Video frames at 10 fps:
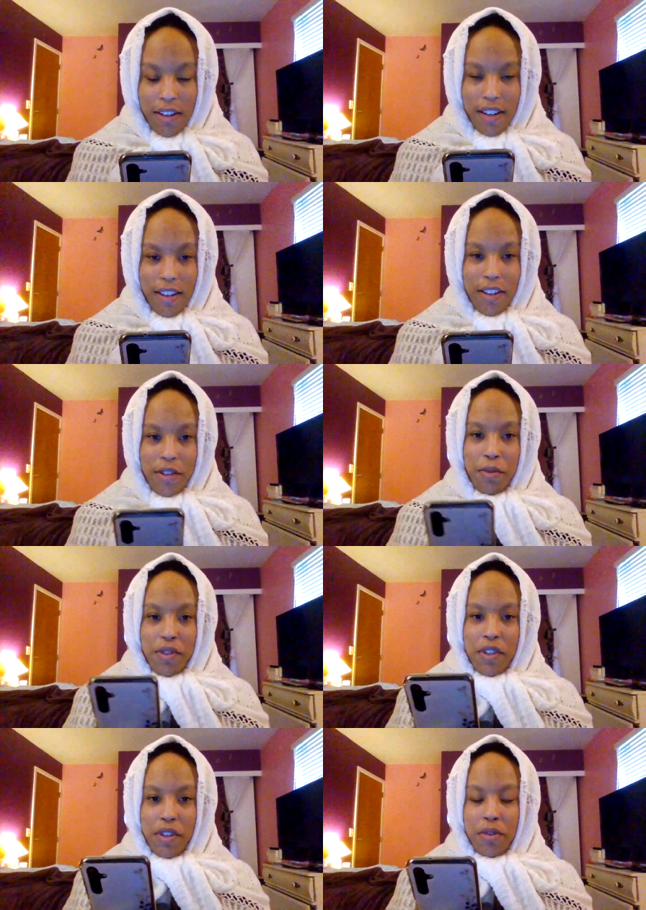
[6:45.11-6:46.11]
And then so we
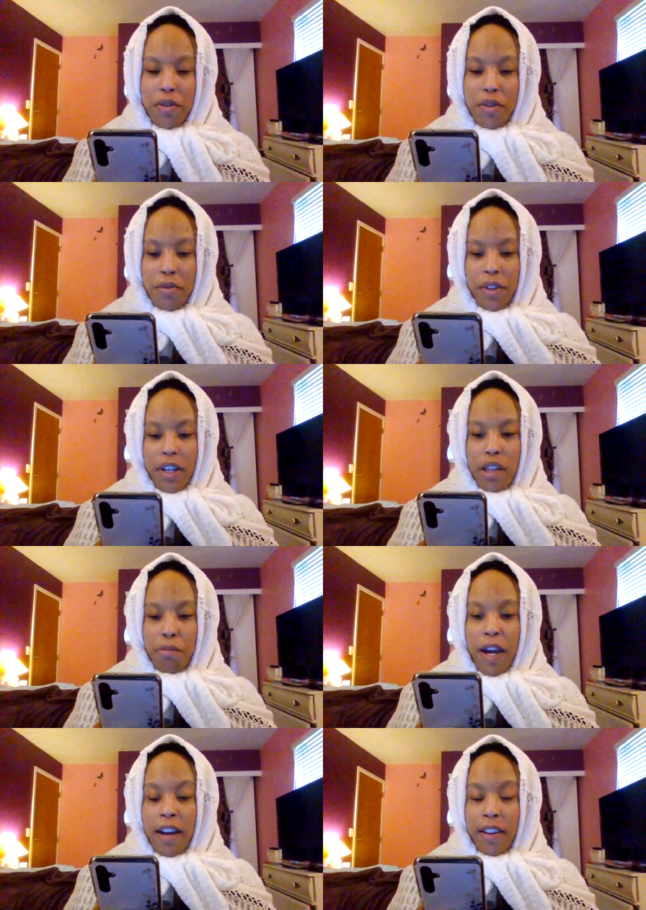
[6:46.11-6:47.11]
see Yuru like in the
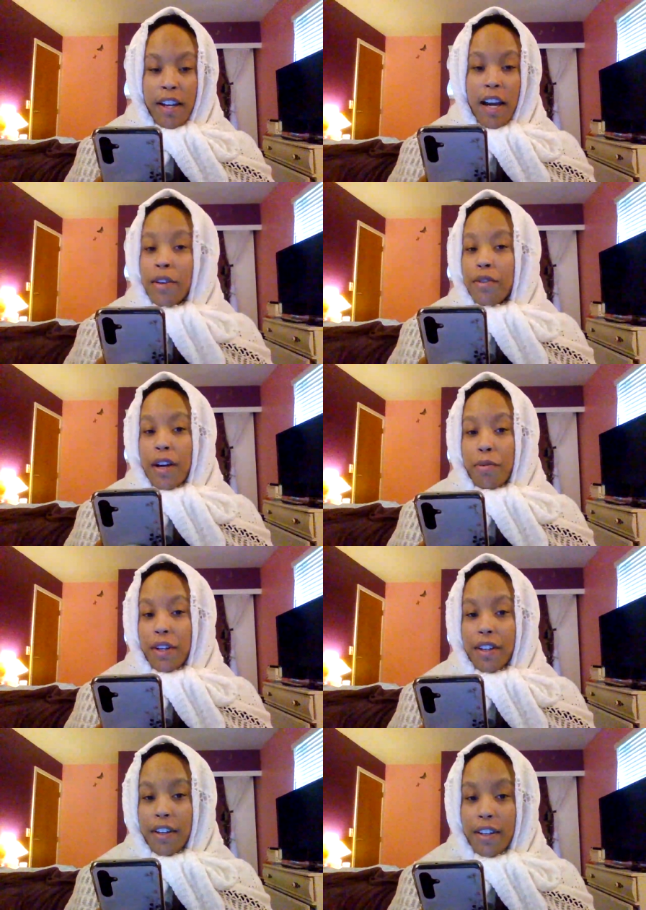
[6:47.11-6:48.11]
back, like, I do not want
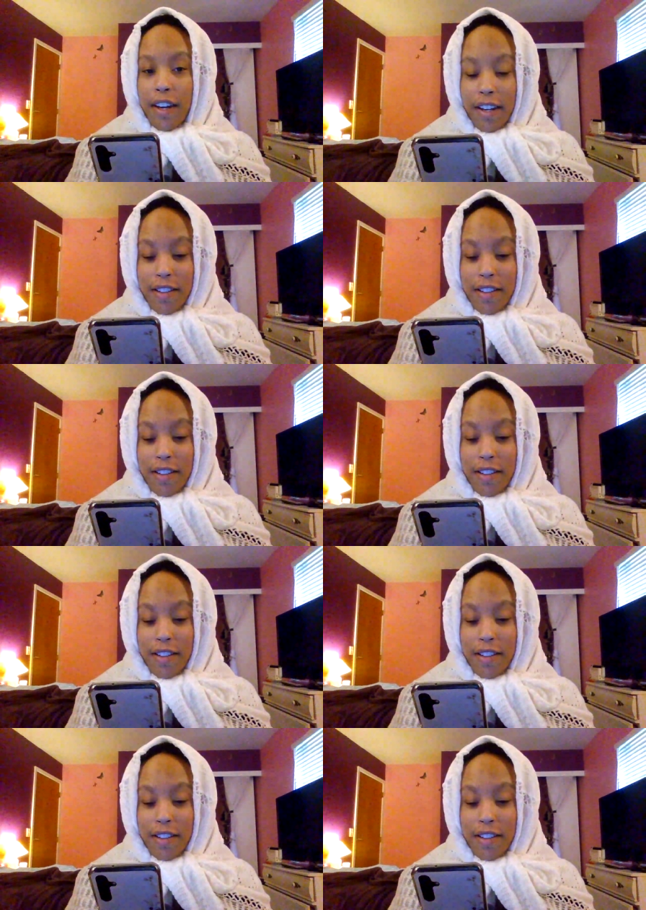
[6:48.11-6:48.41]
to get kicked.